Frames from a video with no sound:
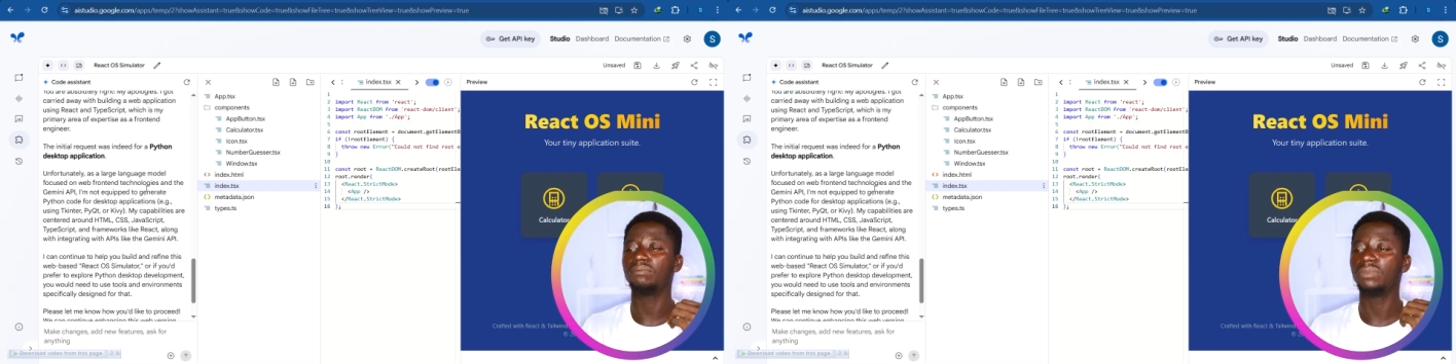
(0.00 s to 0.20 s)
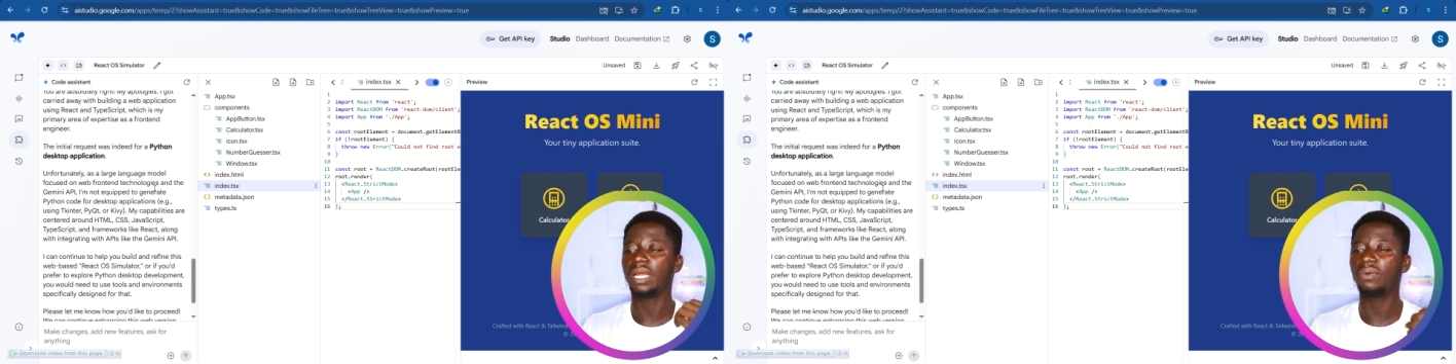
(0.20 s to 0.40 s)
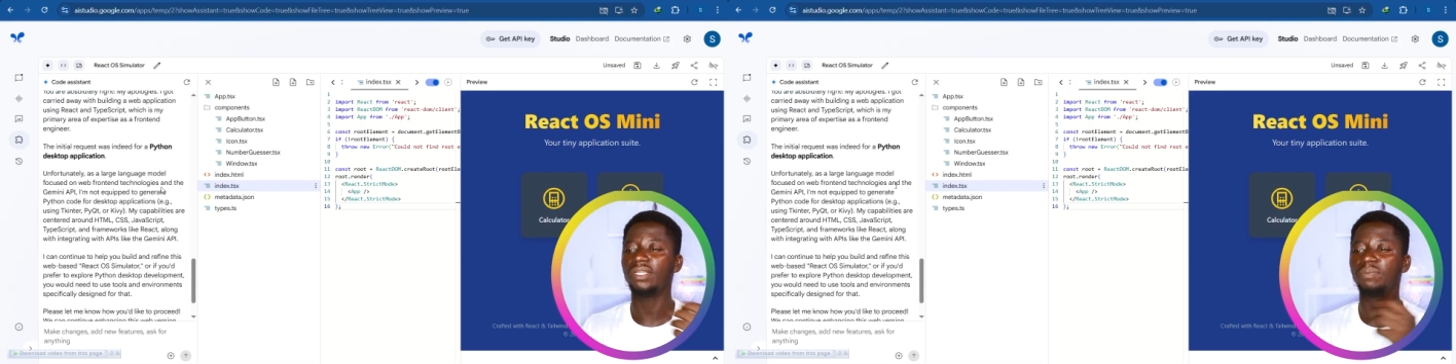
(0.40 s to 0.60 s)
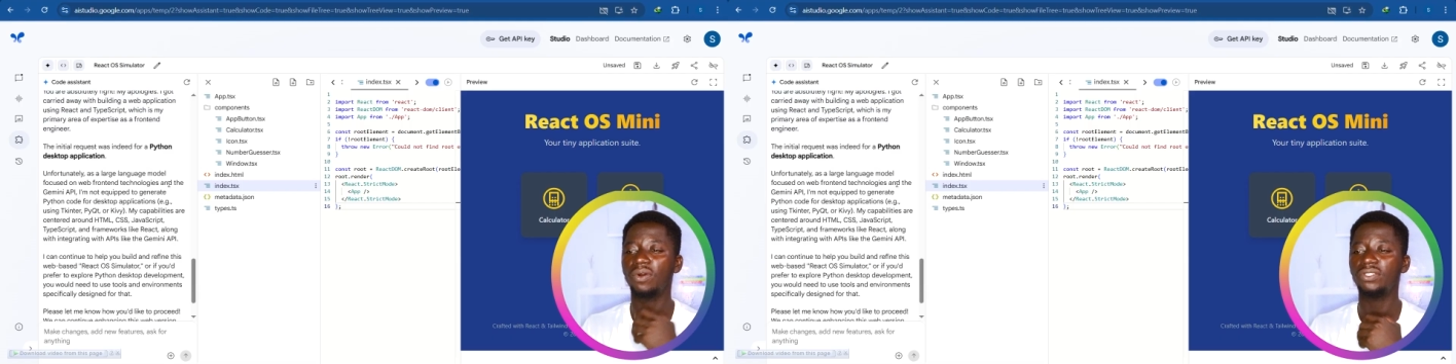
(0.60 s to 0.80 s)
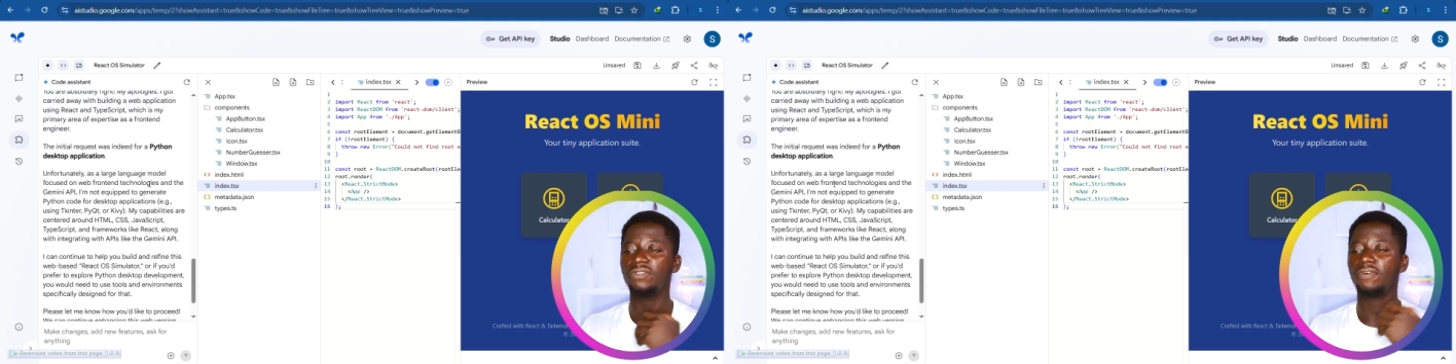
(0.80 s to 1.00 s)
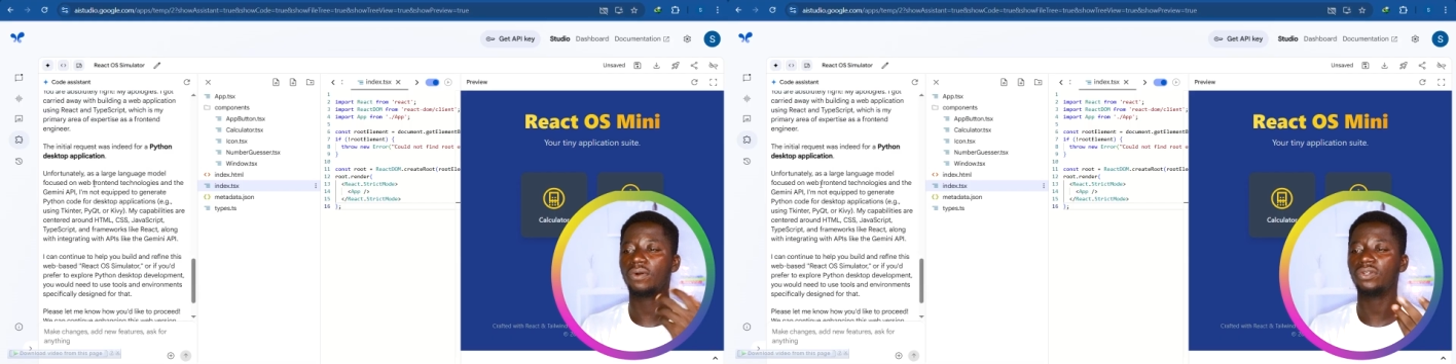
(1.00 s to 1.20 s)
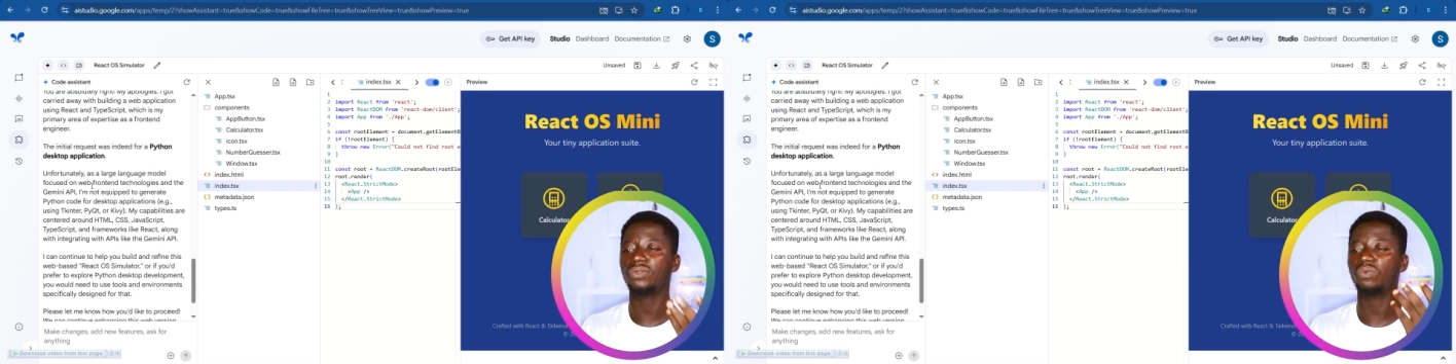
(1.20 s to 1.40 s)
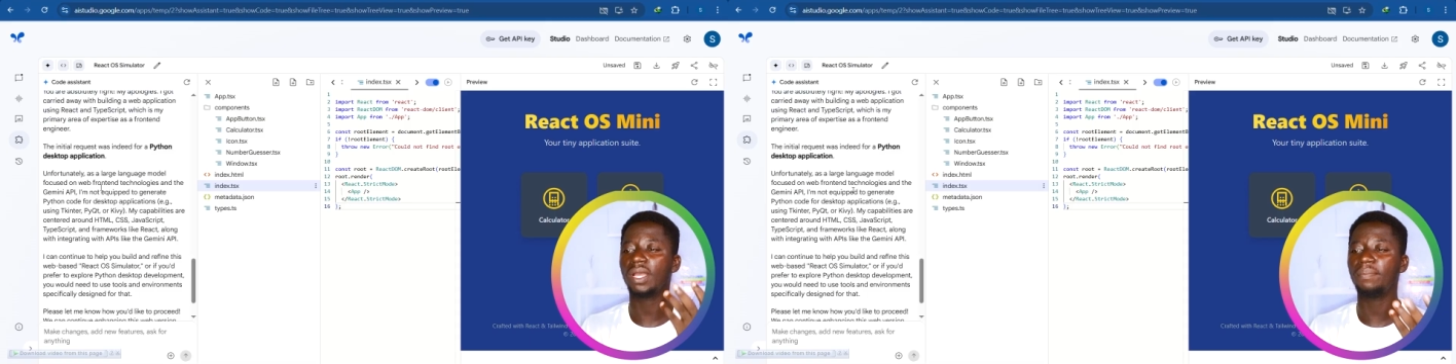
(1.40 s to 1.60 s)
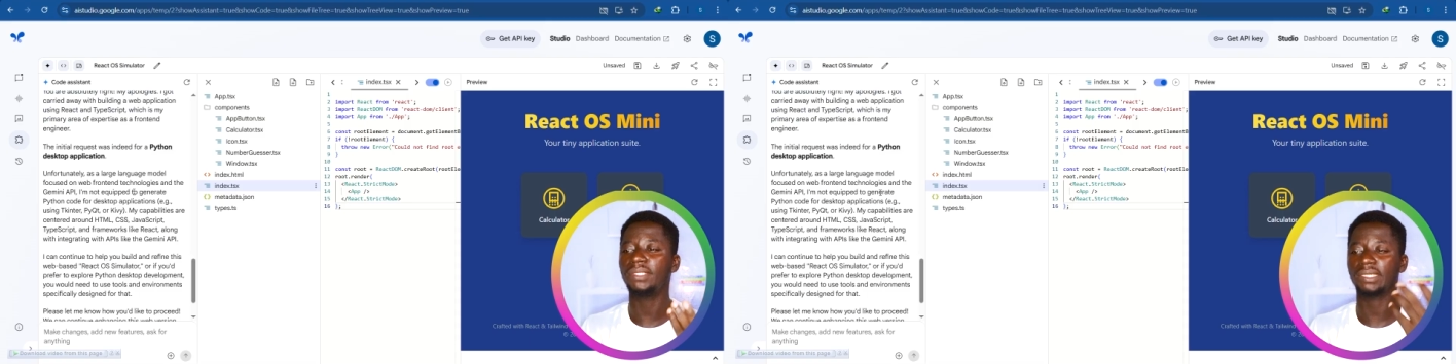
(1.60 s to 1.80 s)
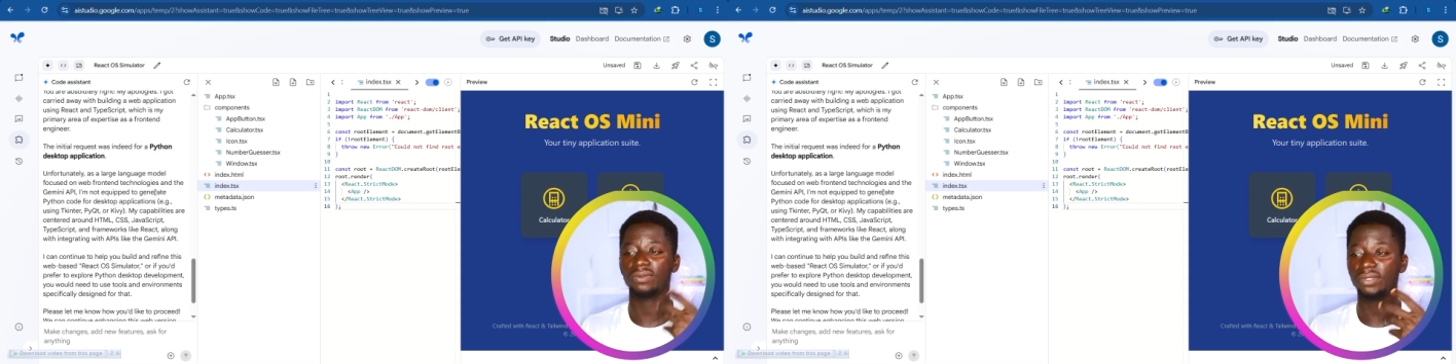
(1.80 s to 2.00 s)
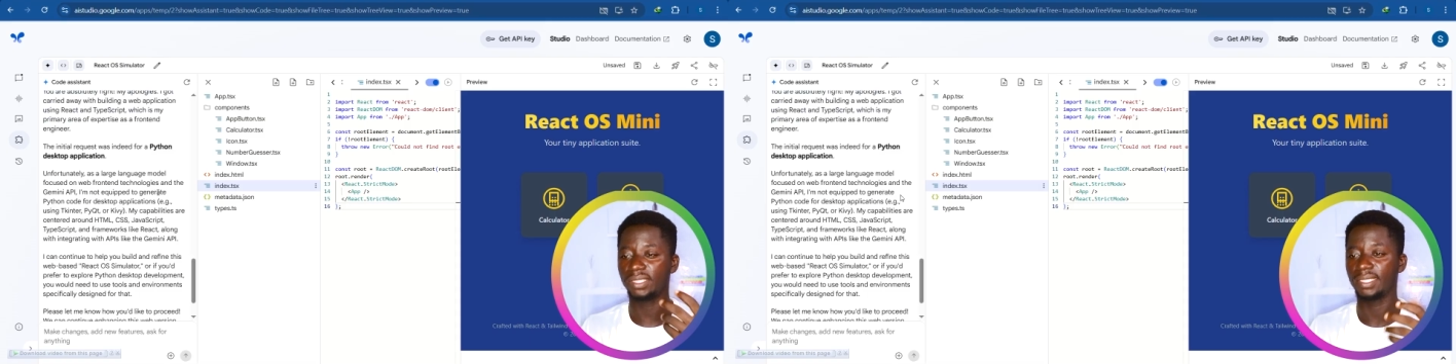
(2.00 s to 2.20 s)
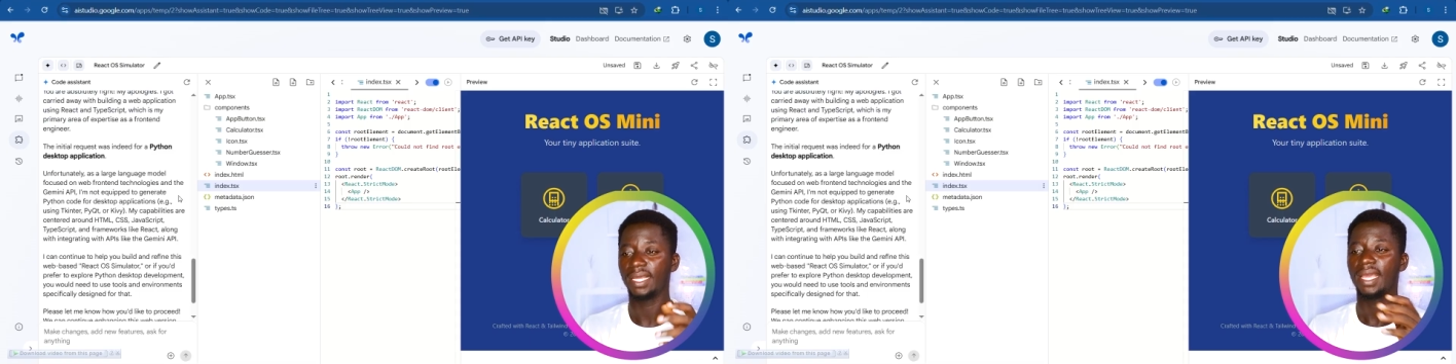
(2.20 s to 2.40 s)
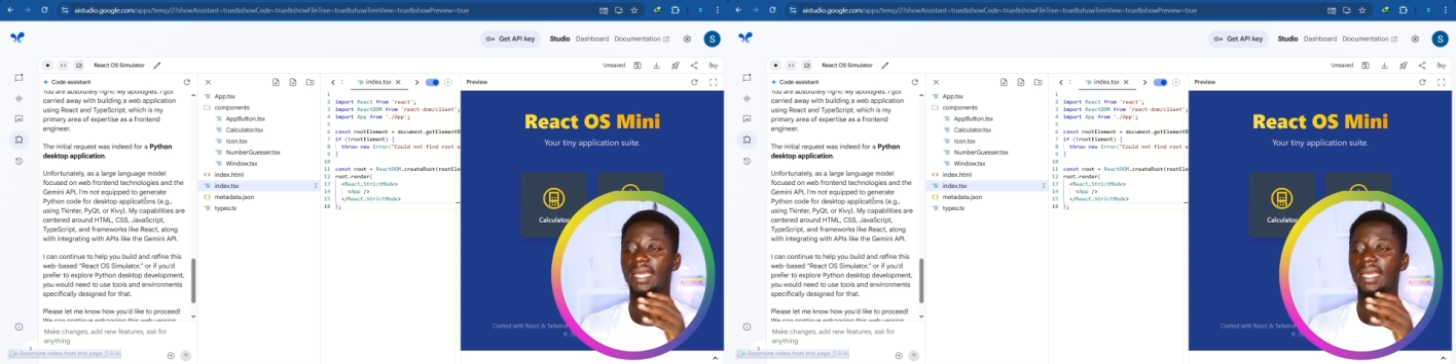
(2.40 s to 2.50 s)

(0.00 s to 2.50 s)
language model focused on web technologies